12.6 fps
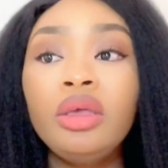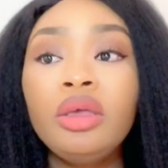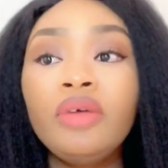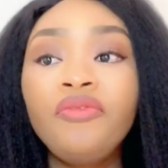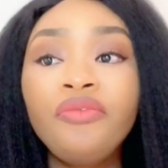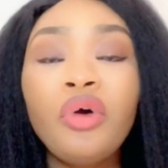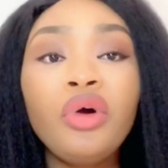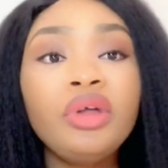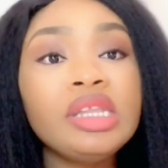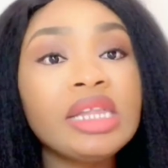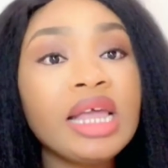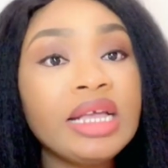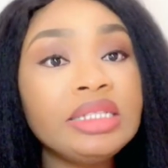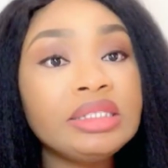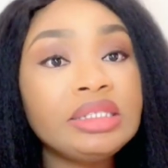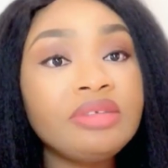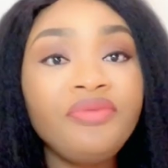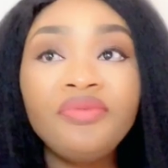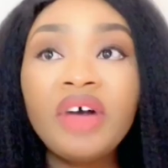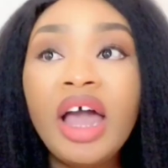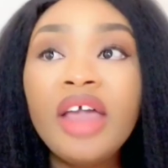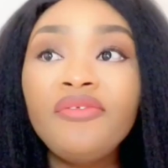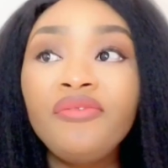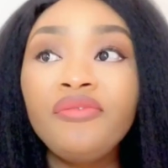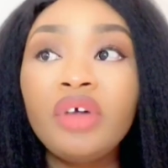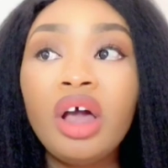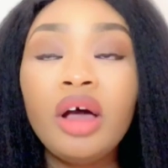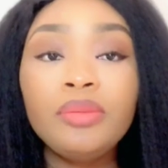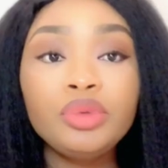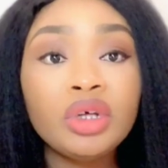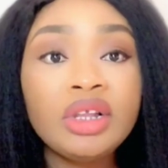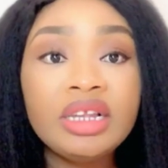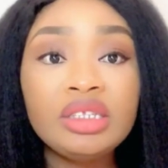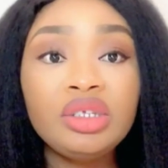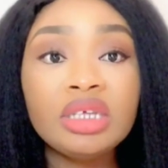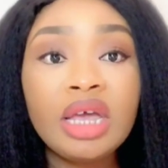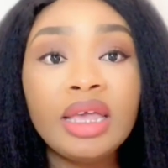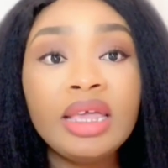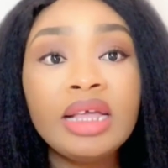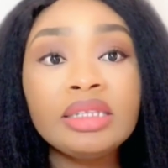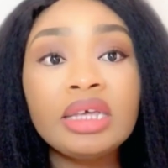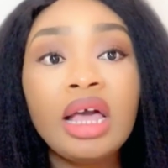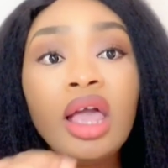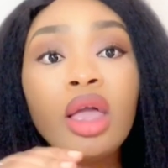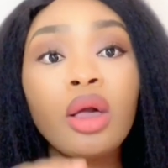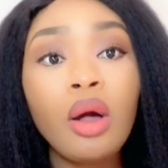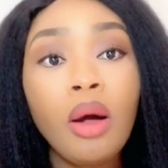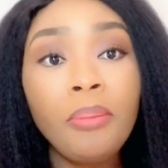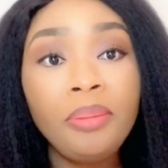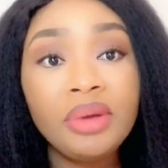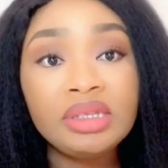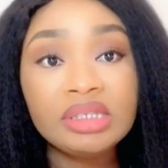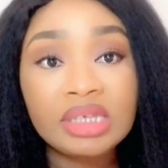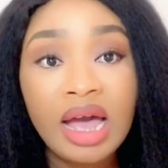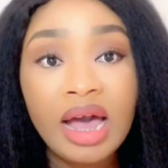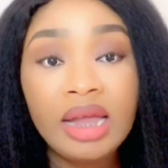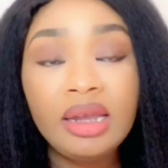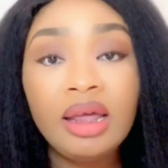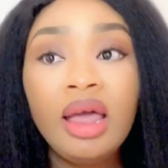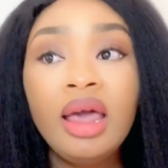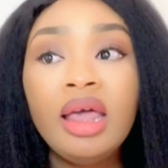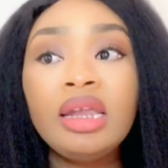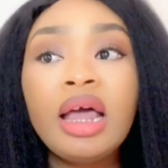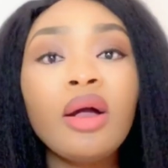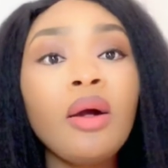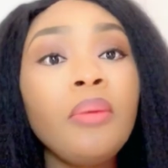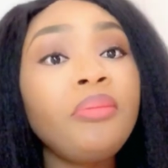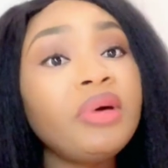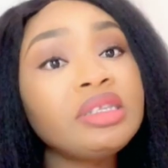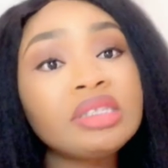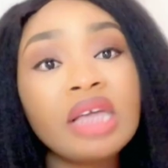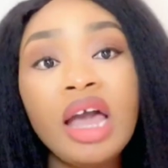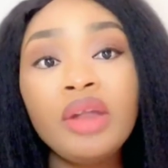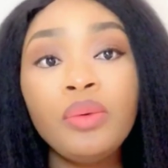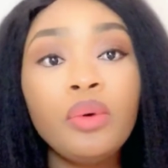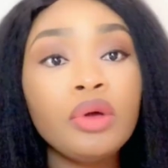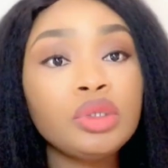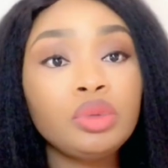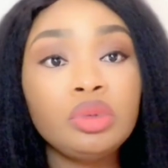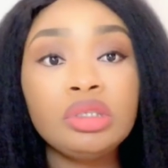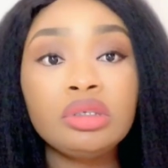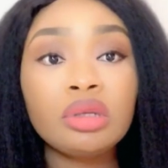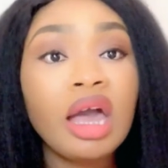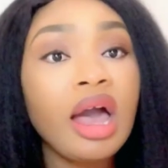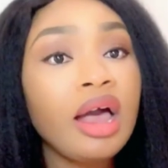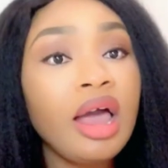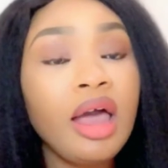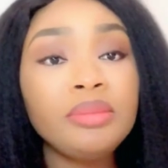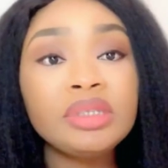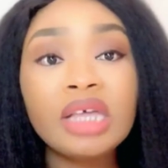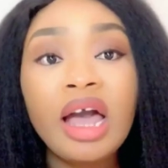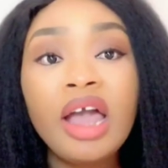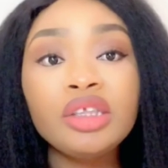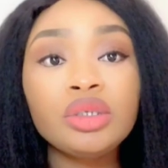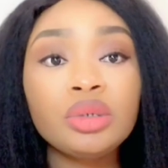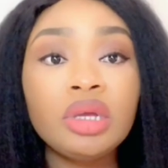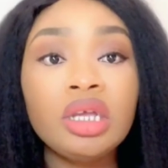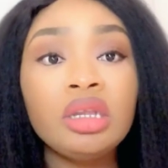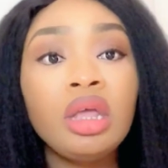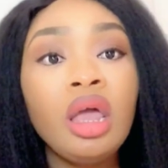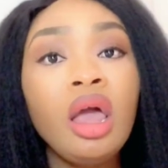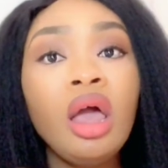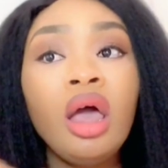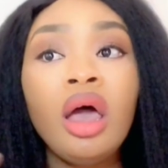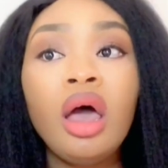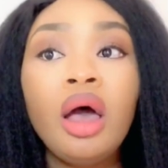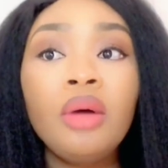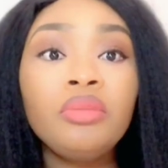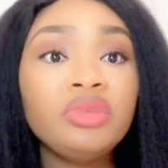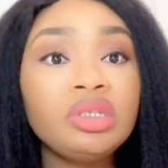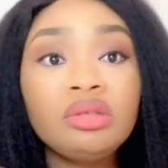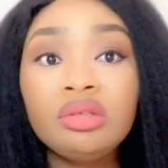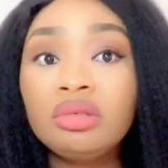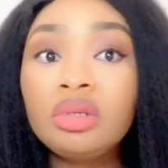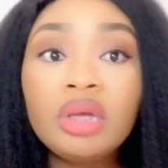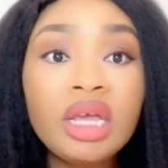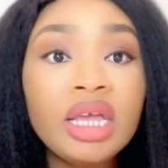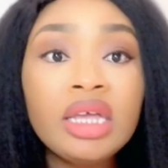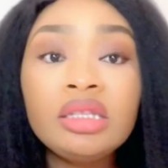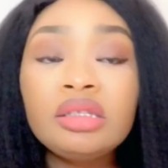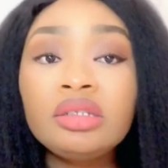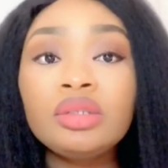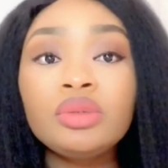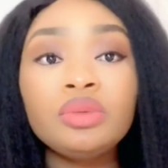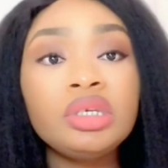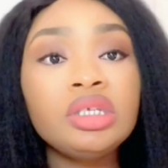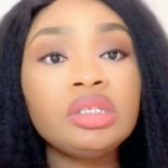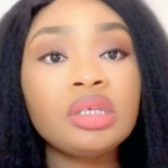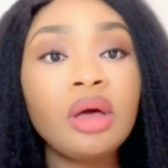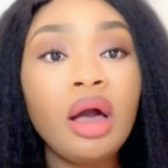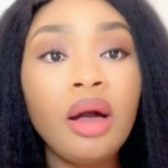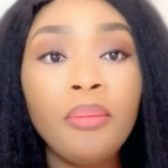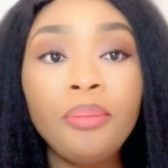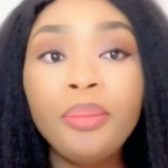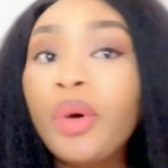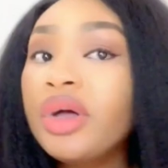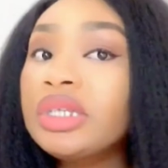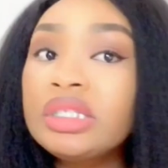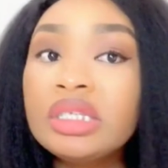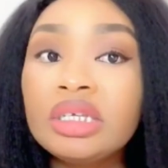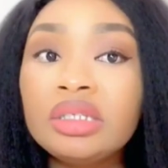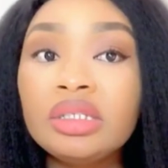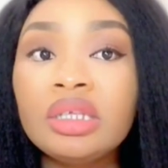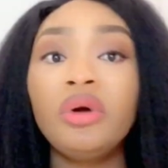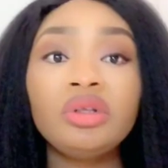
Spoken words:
For $95, you can get a Compass card. That Compass card works with SkyTrain, with trains, with buses.